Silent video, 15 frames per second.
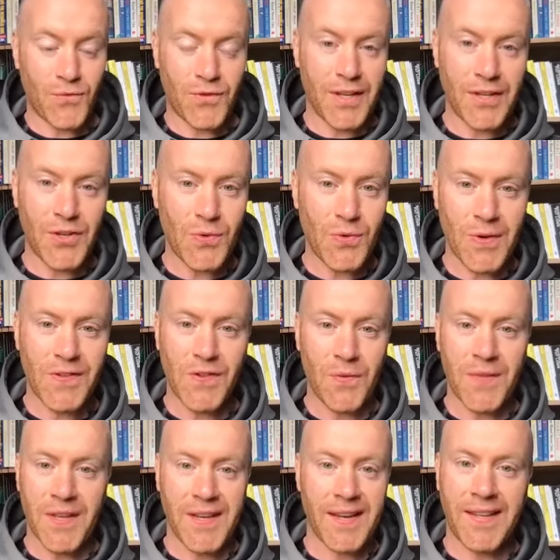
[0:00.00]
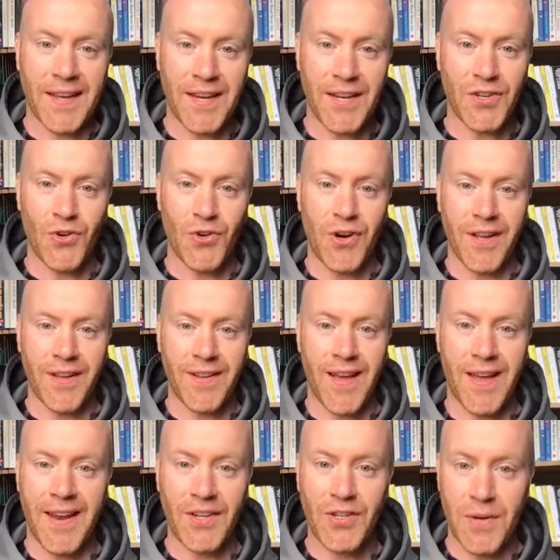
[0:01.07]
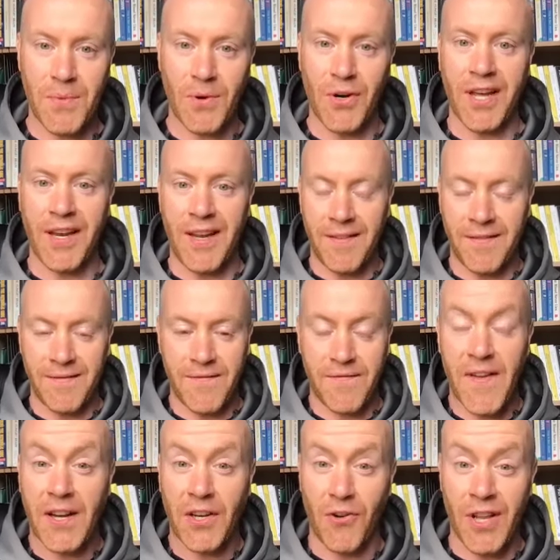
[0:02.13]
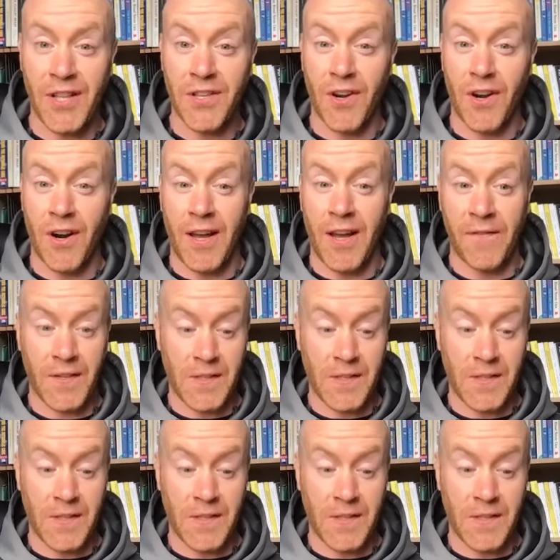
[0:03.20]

They just want something that they can enjoy and actually put in and factor into their life,